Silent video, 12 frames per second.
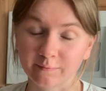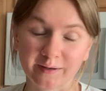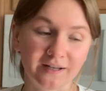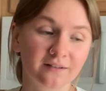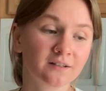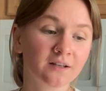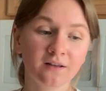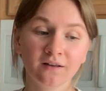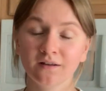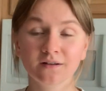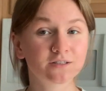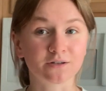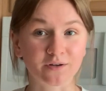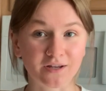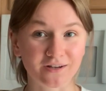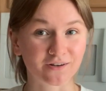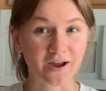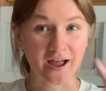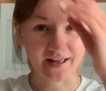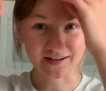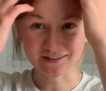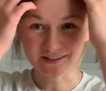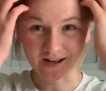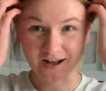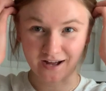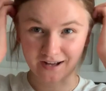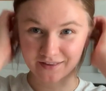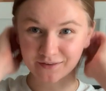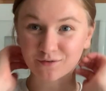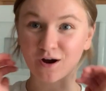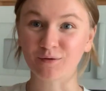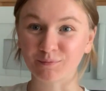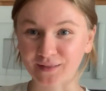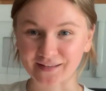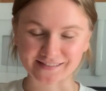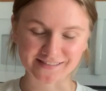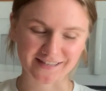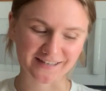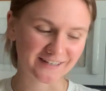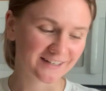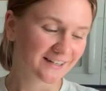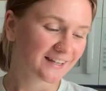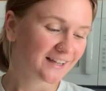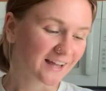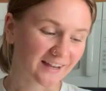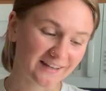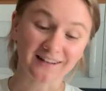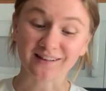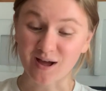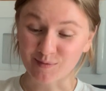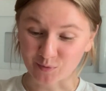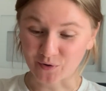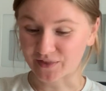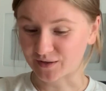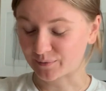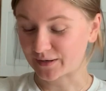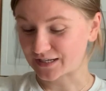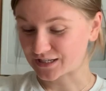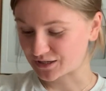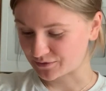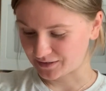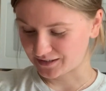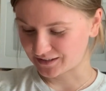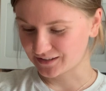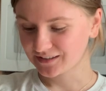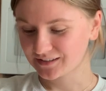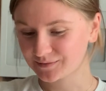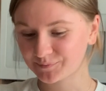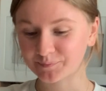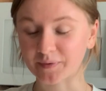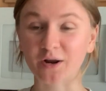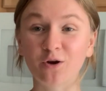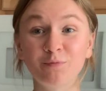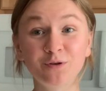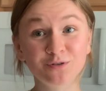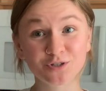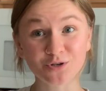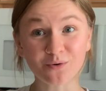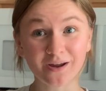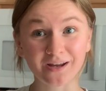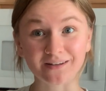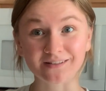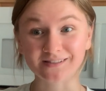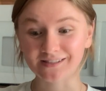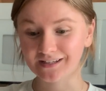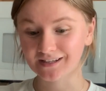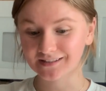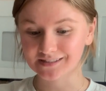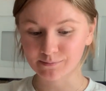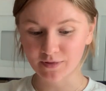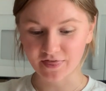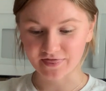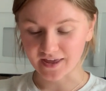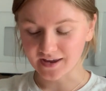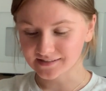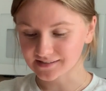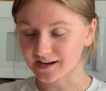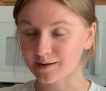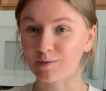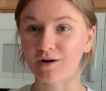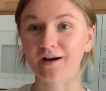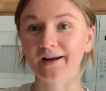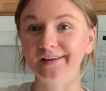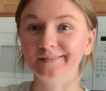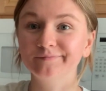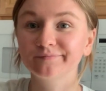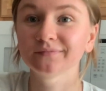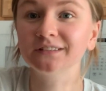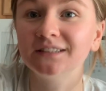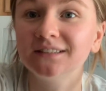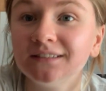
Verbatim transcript: me. Don't get your head uh, in the wrong place there. I eat a lot more than what is shown here. But I hope you enjoyed seeing some of the things that I bought.